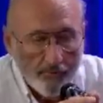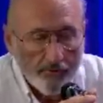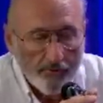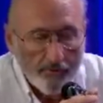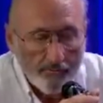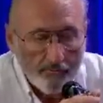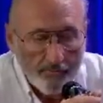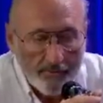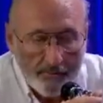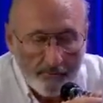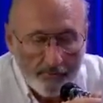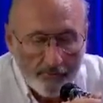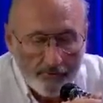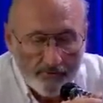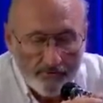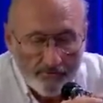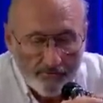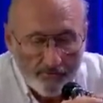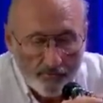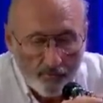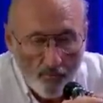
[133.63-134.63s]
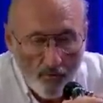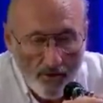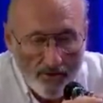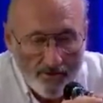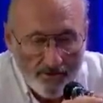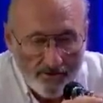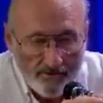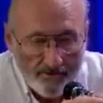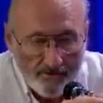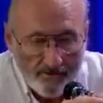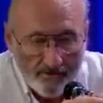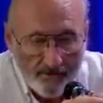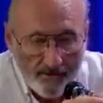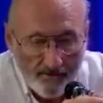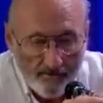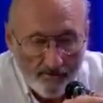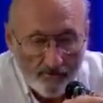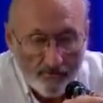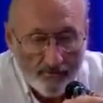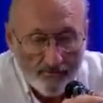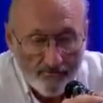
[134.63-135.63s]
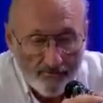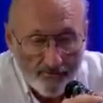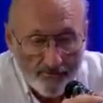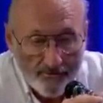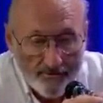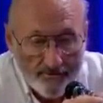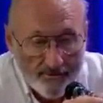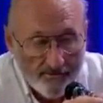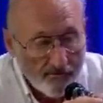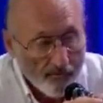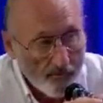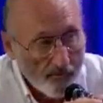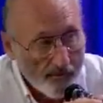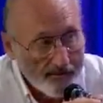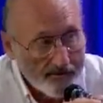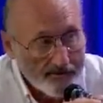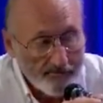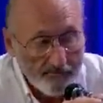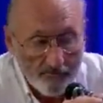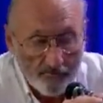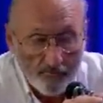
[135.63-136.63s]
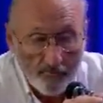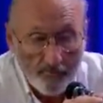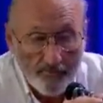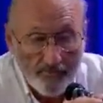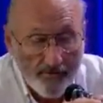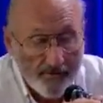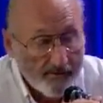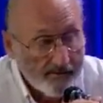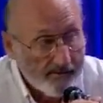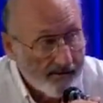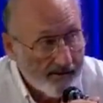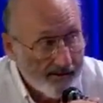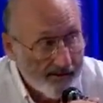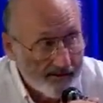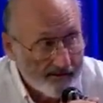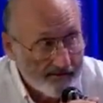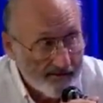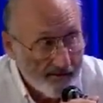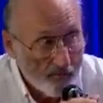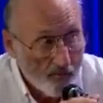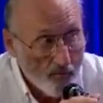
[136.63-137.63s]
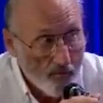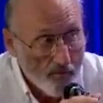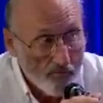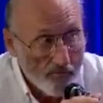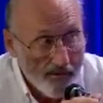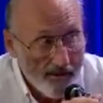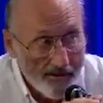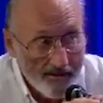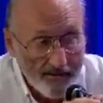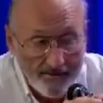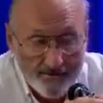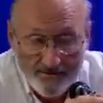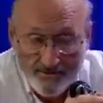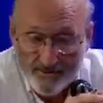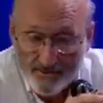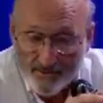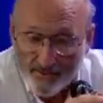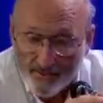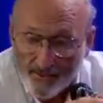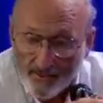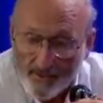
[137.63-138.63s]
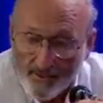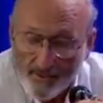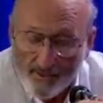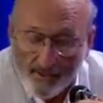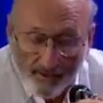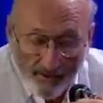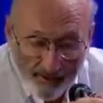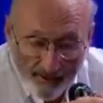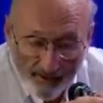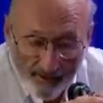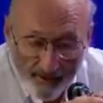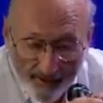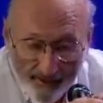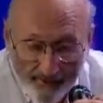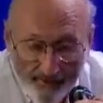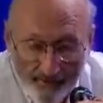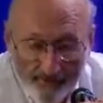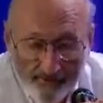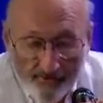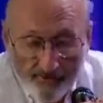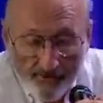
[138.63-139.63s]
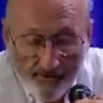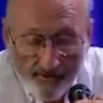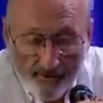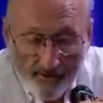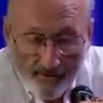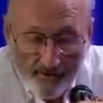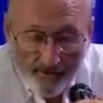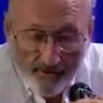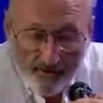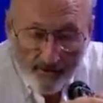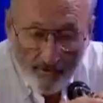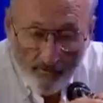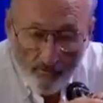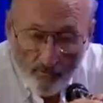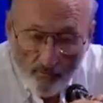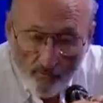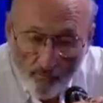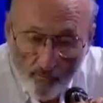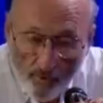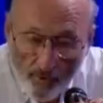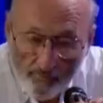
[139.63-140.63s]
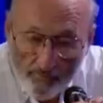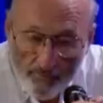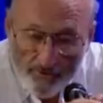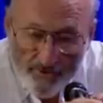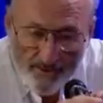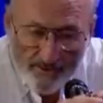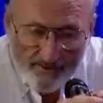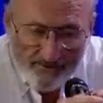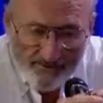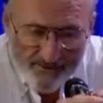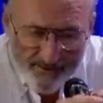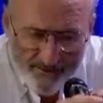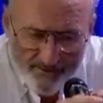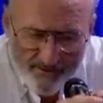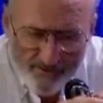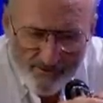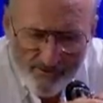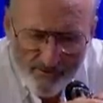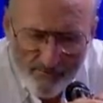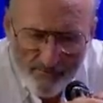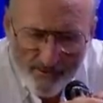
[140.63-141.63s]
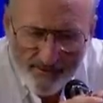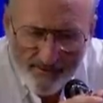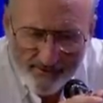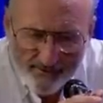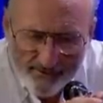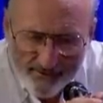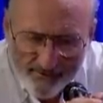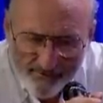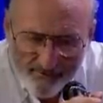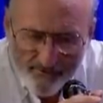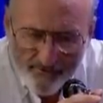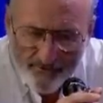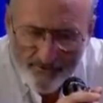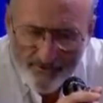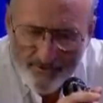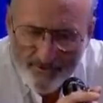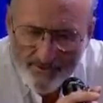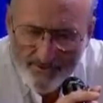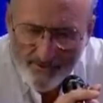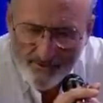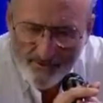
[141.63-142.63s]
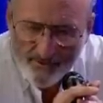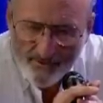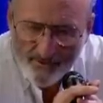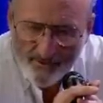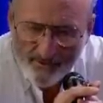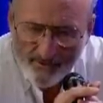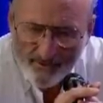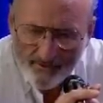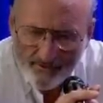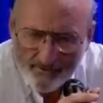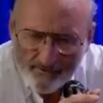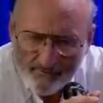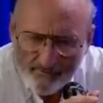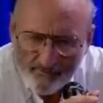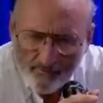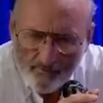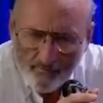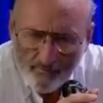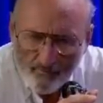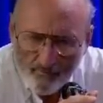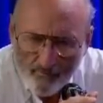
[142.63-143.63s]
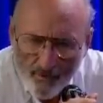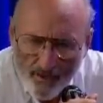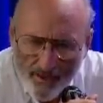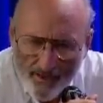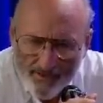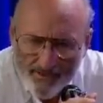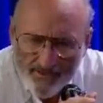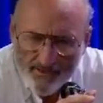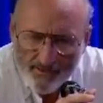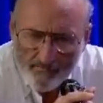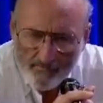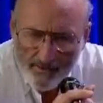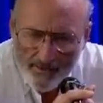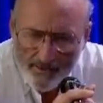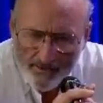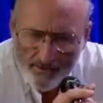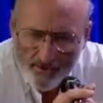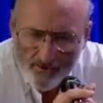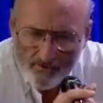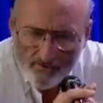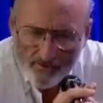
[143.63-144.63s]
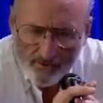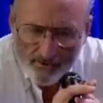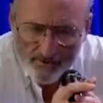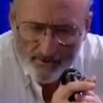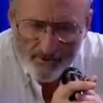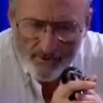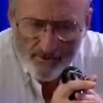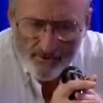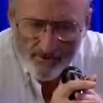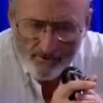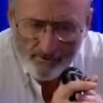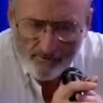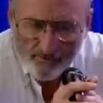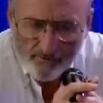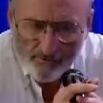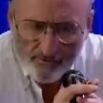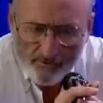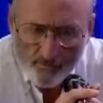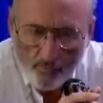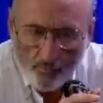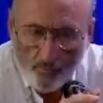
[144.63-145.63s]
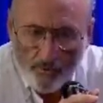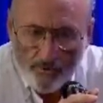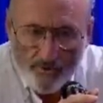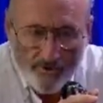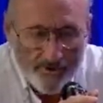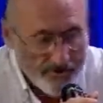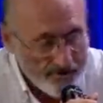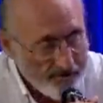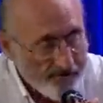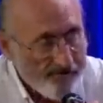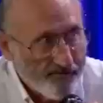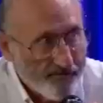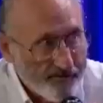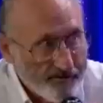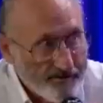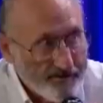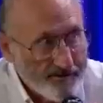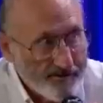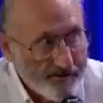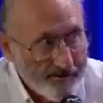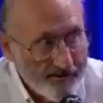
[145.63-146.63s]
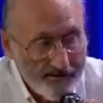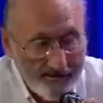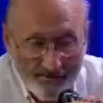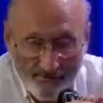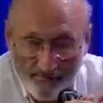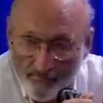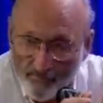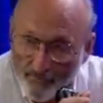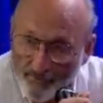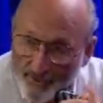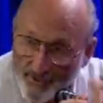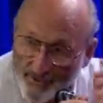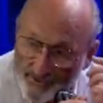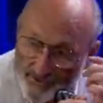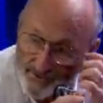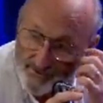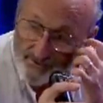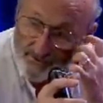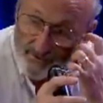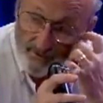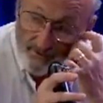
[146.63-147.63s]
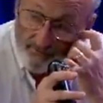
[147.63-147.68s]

a million people to Washington, not only for the civil rights movement, but then the anti war rallies. Right, yeah and, uh, and music continued to make a difference uh, in, as the major issues would surface in the press.